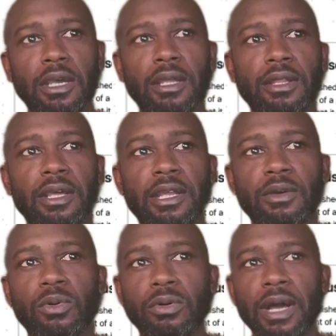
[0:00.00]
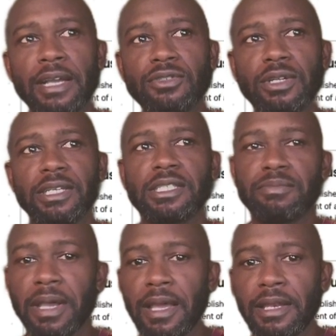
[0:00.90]
and then it will actually
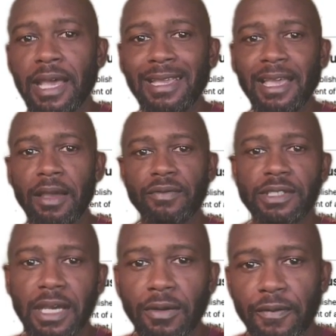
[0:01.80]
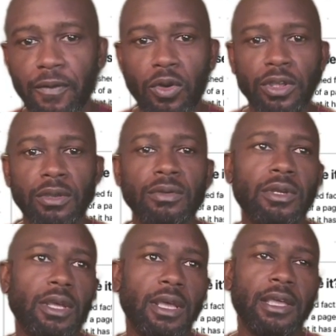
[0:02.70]
expand that canvas out for you.
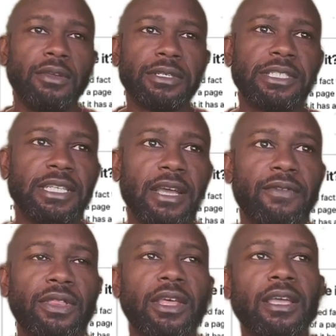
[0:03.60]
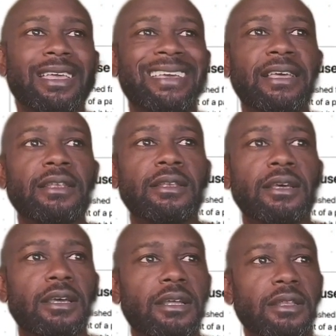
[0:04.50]
And you can see everything
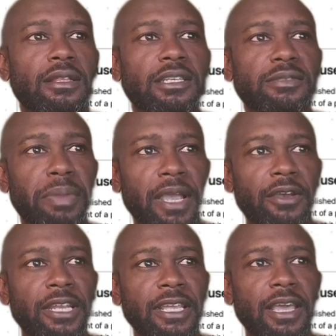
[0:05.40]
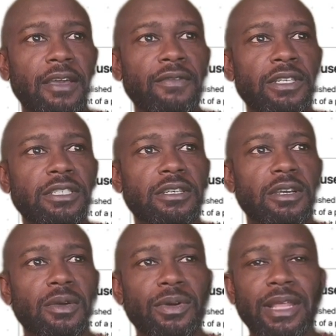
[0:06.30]
in this parent canvas
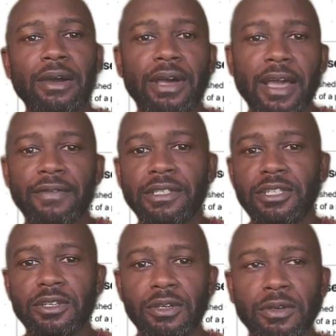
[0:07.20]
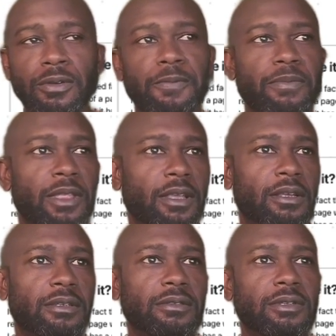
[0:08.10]
without having to
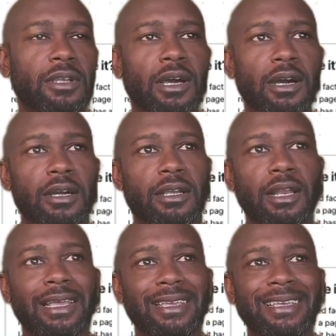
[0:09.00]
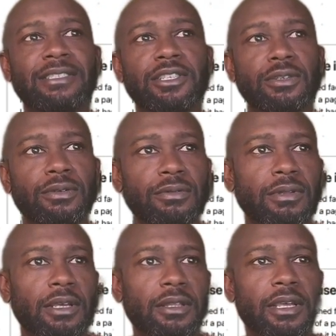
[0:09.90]
uh, click into
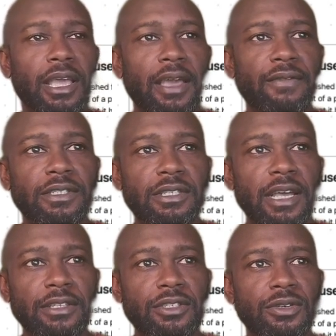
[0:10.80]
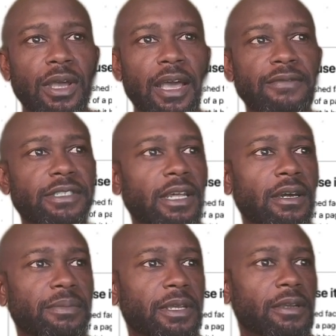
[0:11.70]
the canvas that you have set
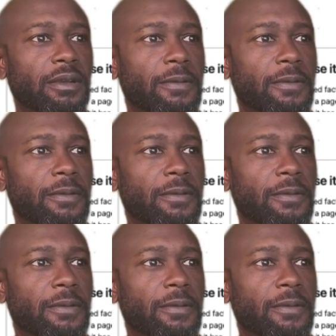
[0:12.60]
up here.